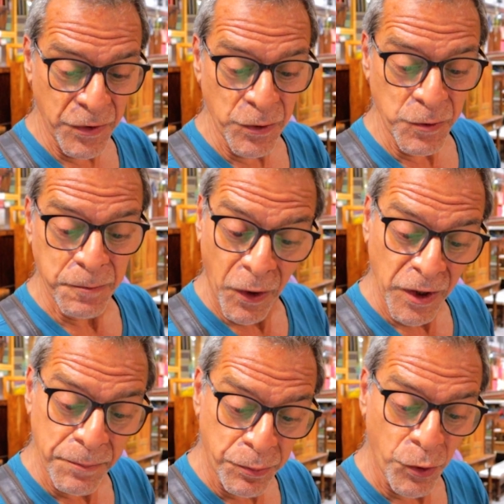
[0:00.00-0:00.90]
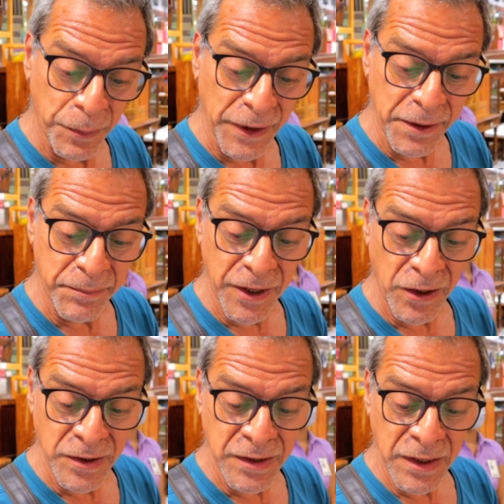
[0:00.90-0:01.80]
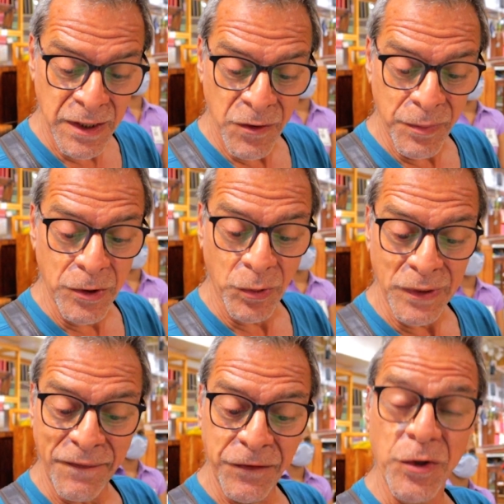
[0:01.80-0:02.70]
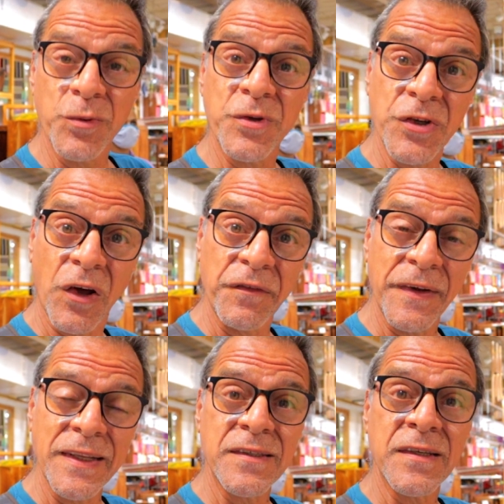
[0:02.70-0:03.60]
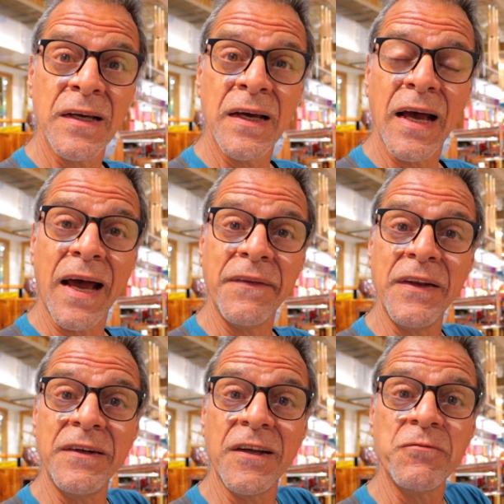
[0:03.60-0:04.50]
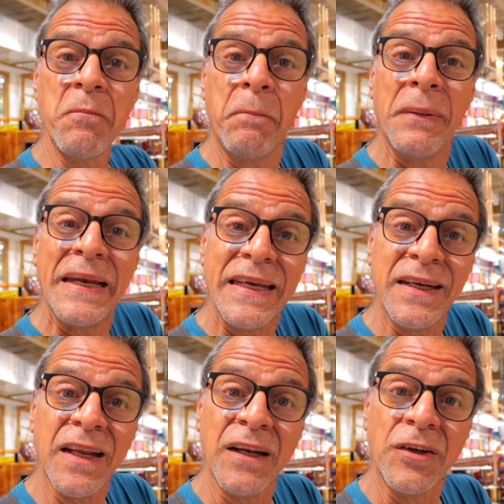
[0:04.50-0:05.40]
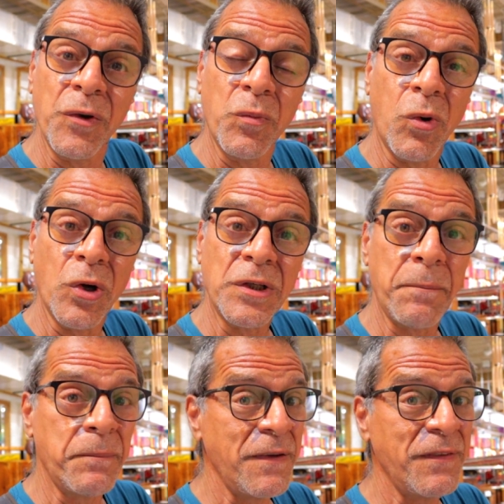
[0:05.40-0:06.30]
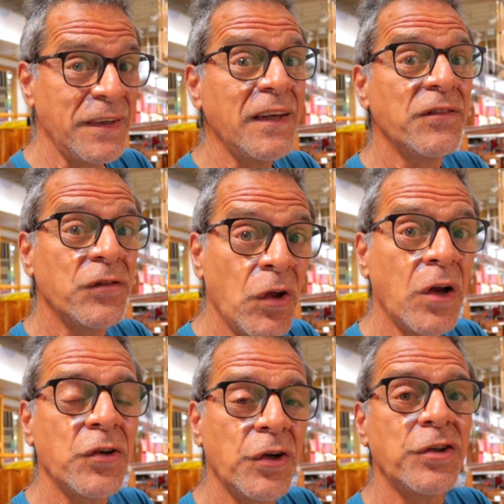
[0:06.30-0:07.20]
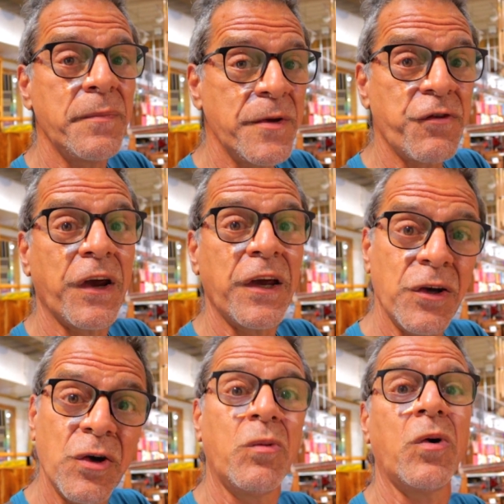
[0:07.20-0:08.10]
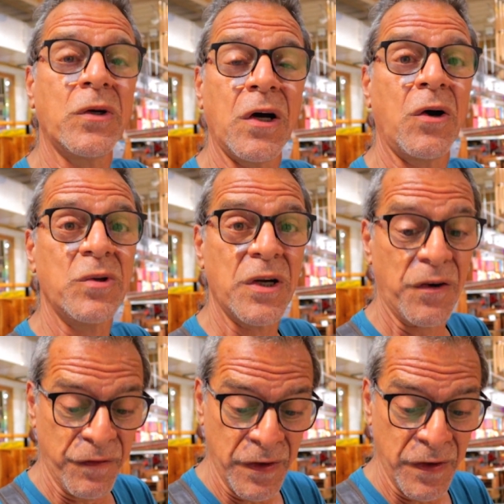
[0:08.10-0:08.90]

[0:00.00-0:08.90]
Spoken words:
We use polypropylene because we don't have to use solvents and it doesn't bleed into the water. PVC is not good to be drinking your water out of.